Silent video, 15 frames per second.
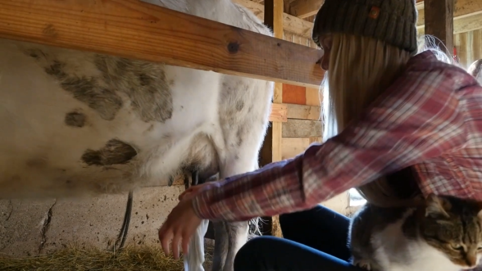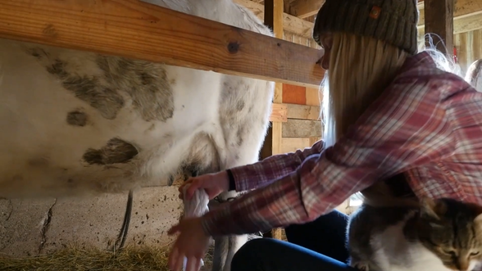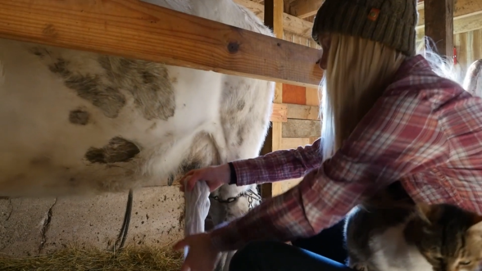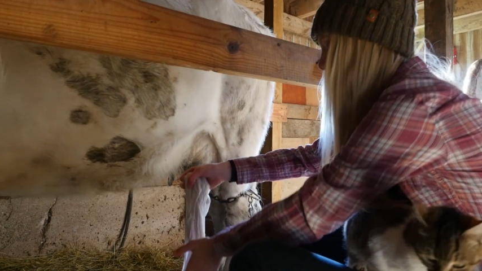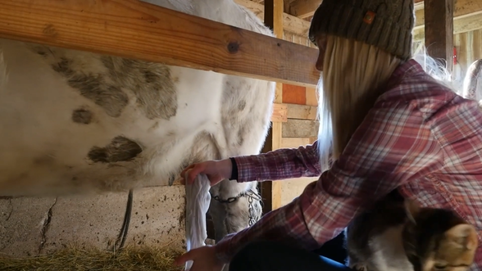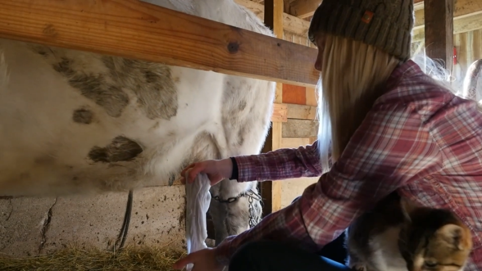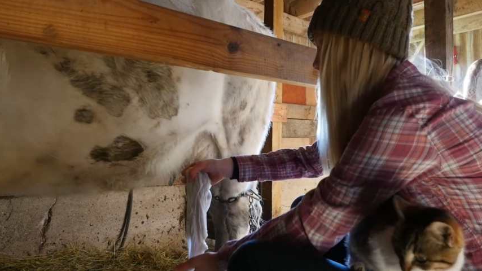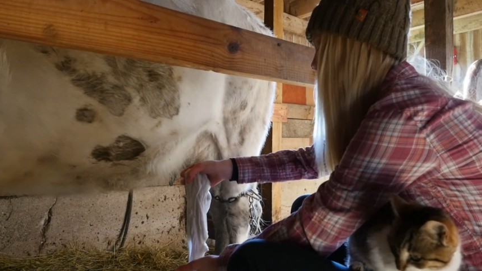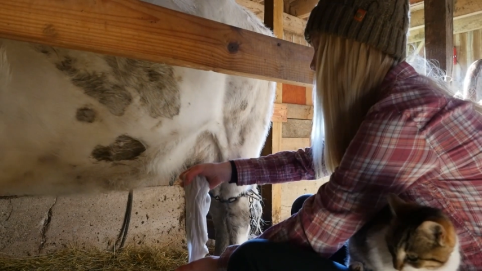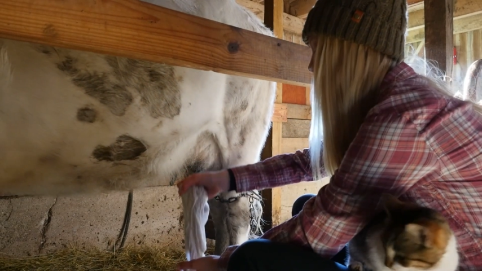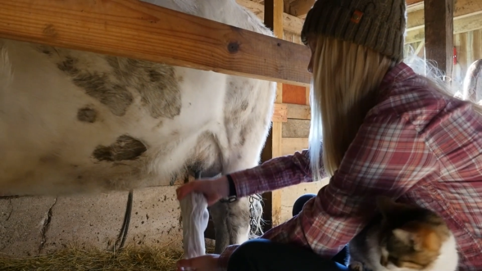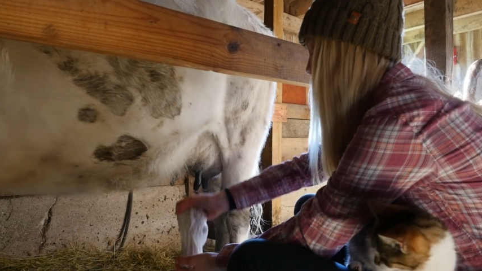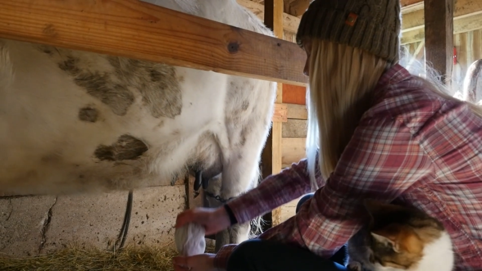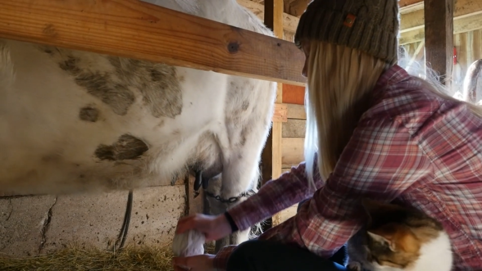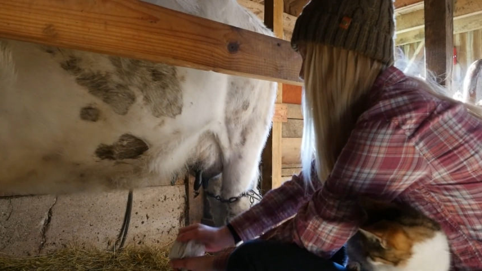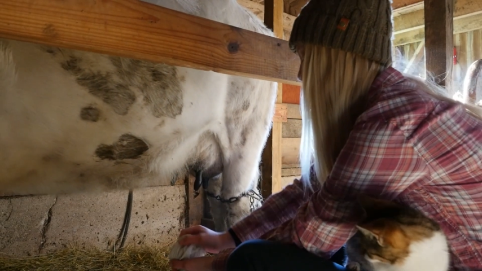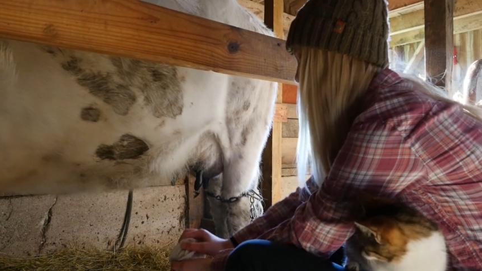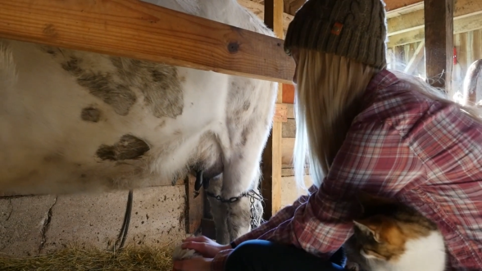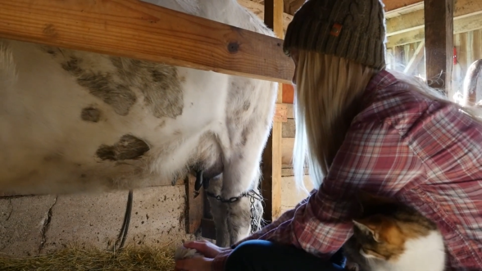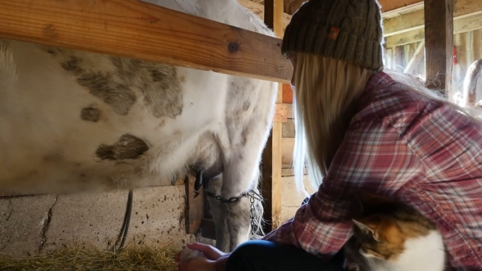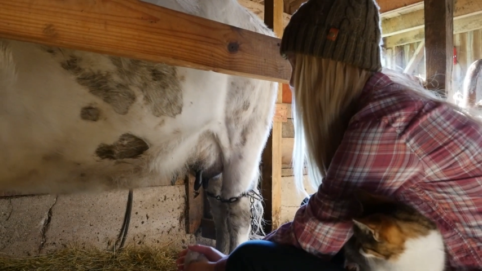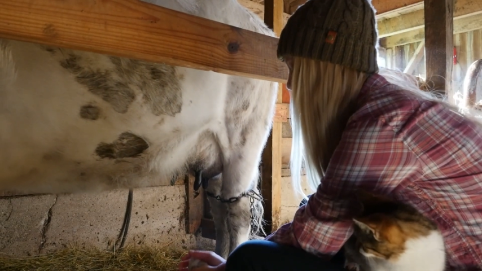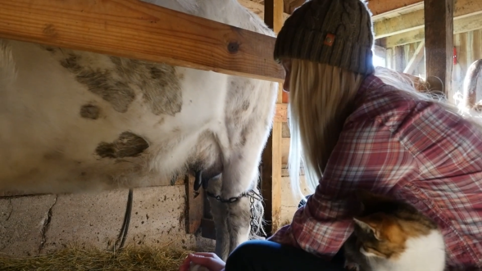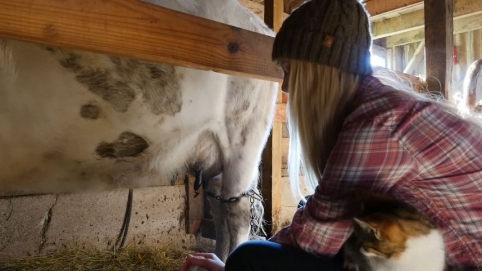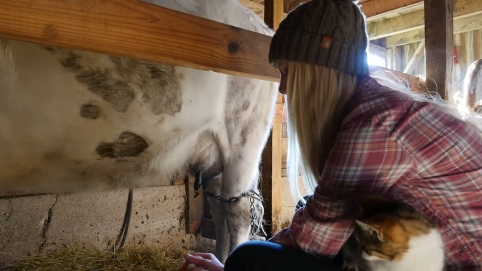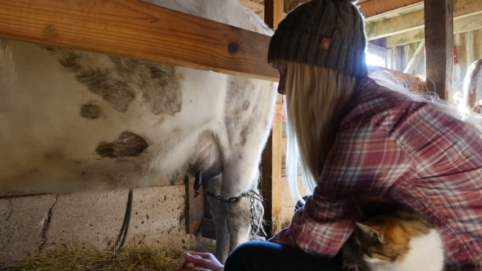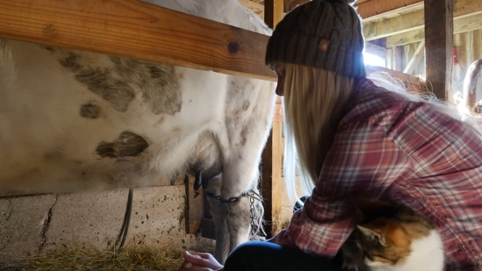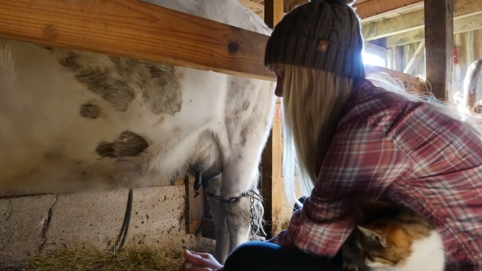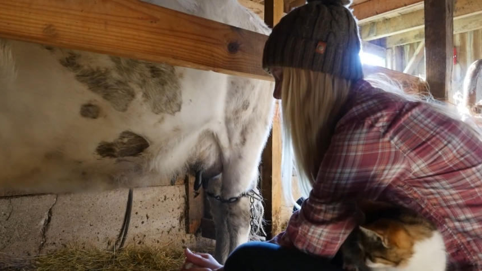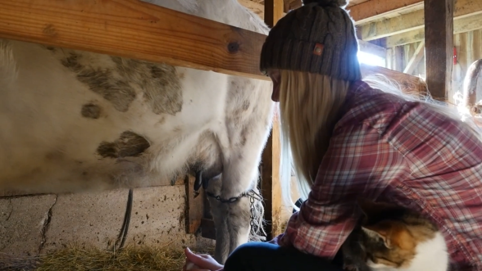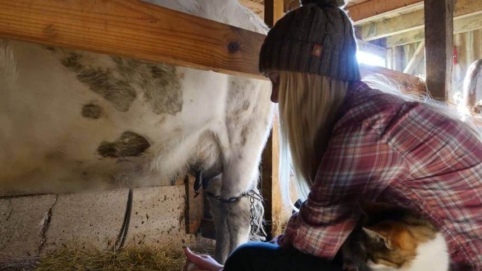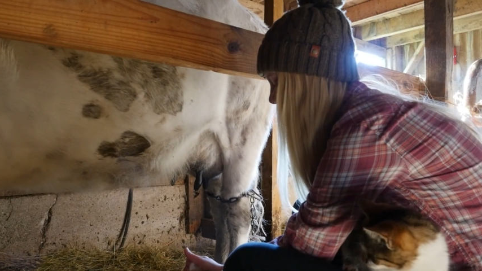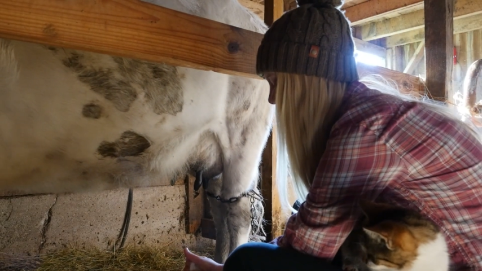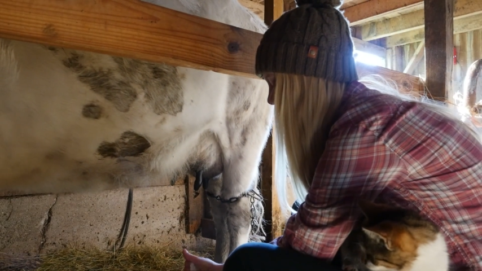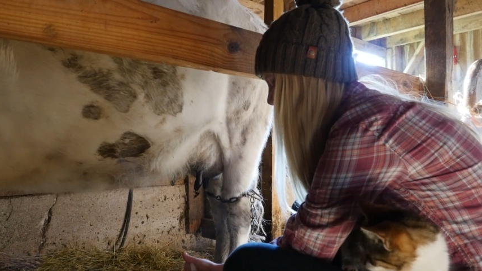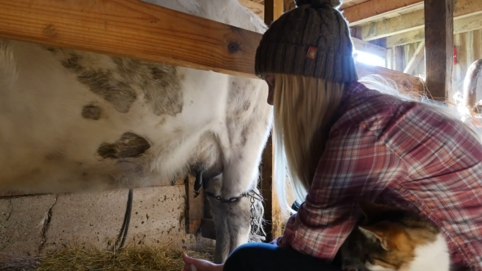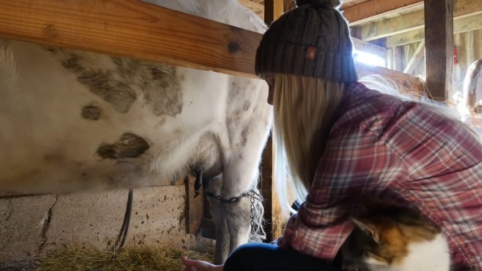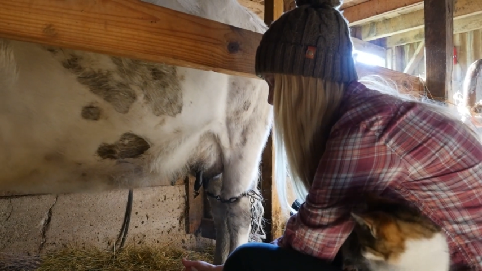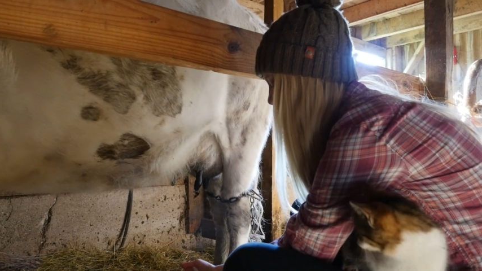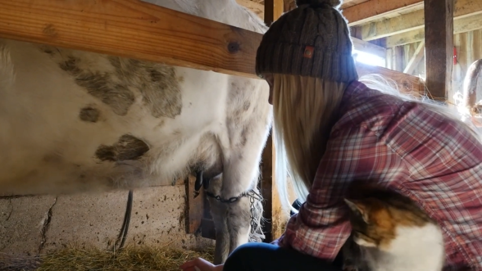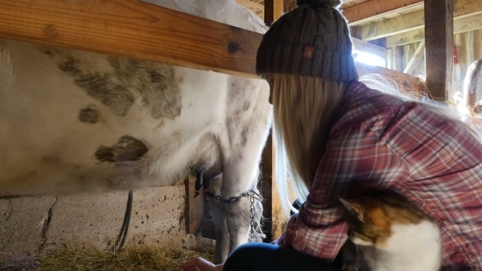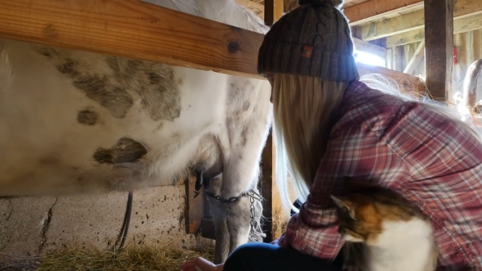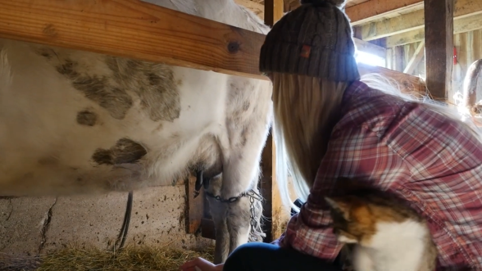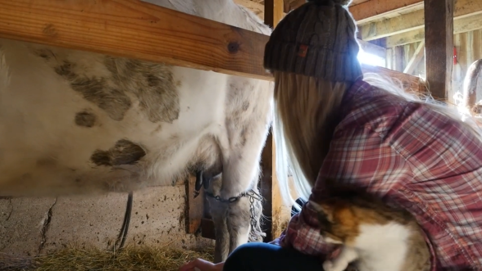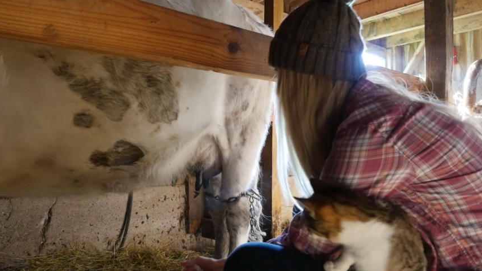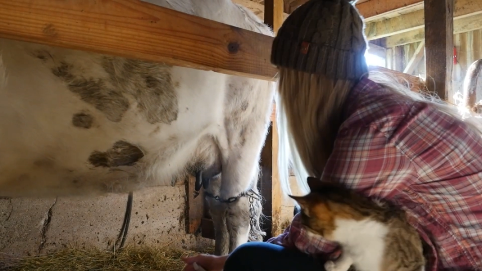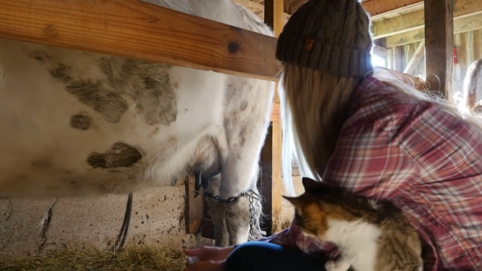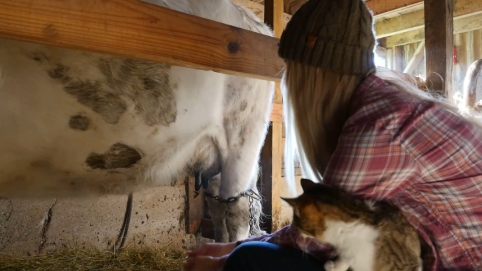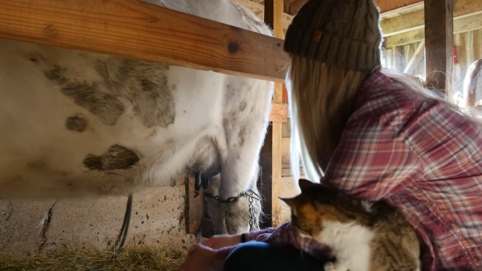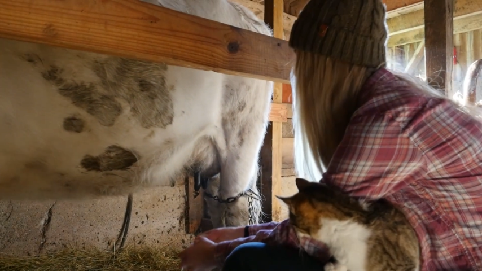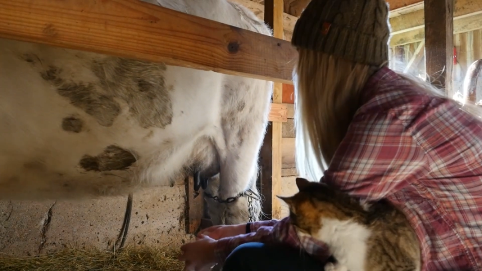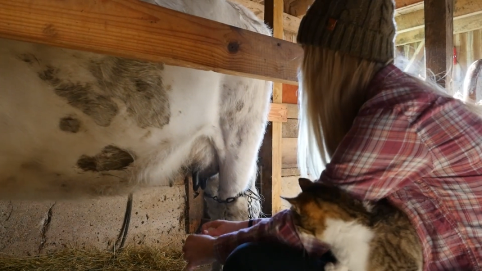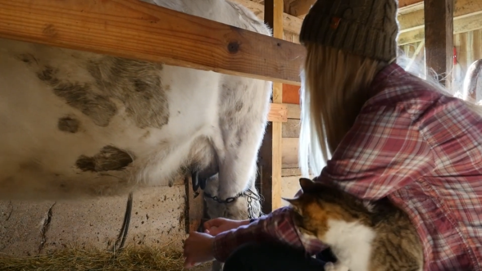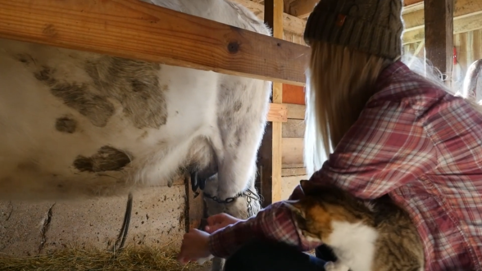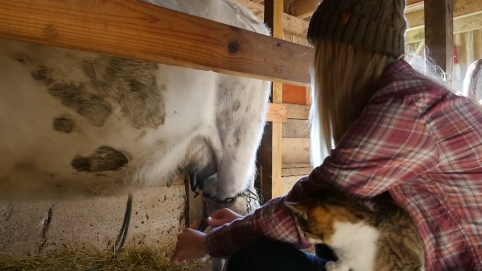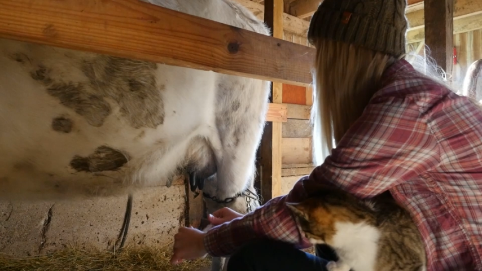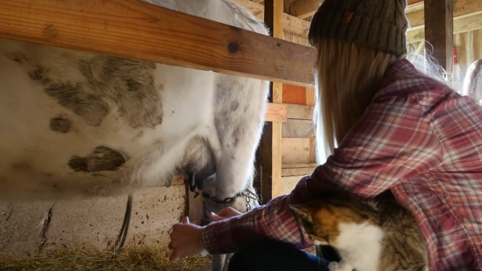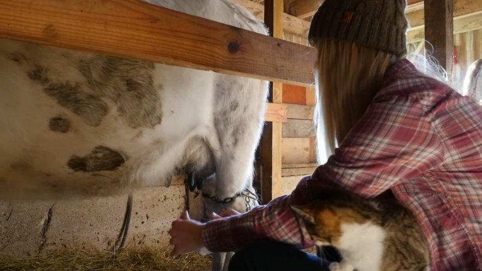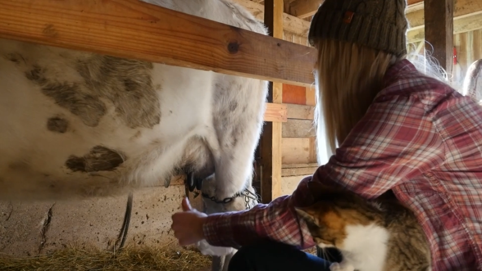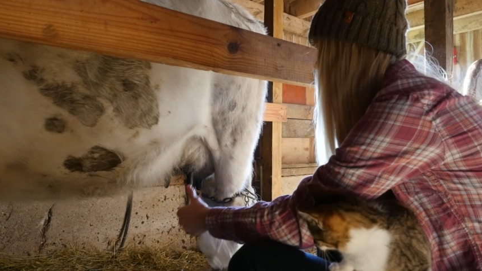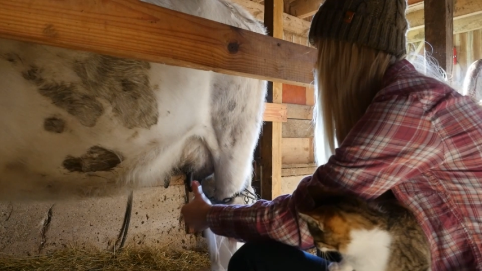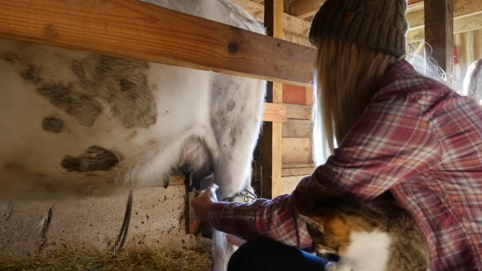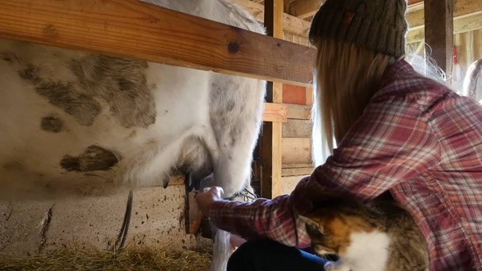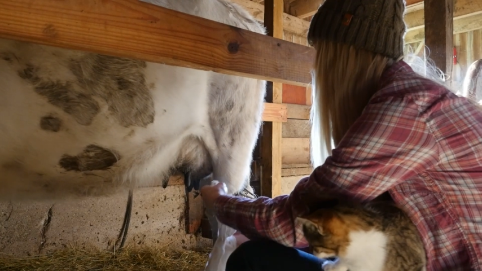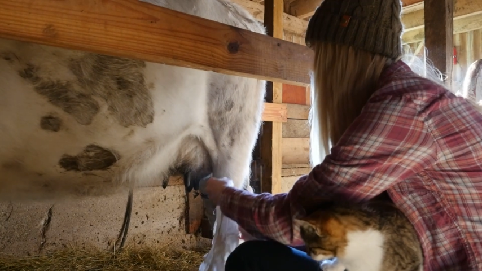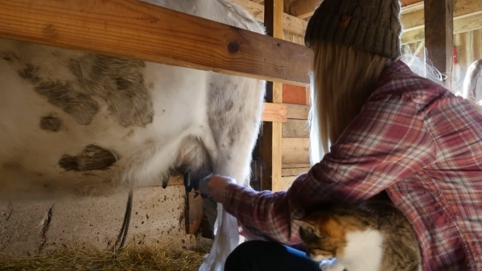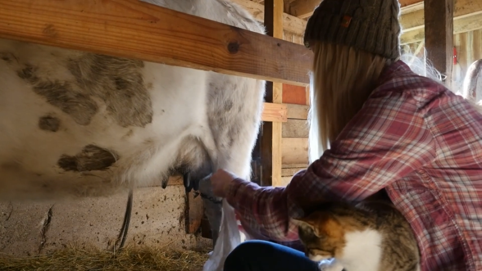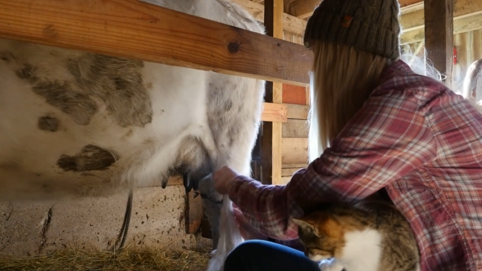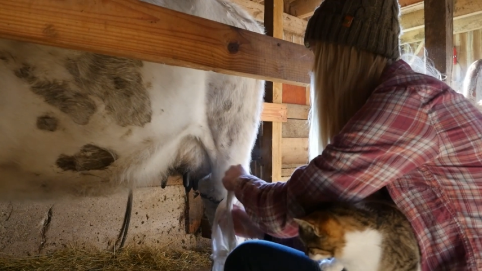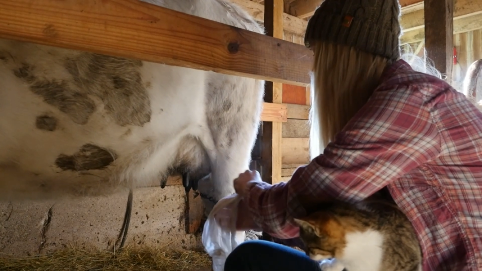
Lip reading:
(no speaker visible)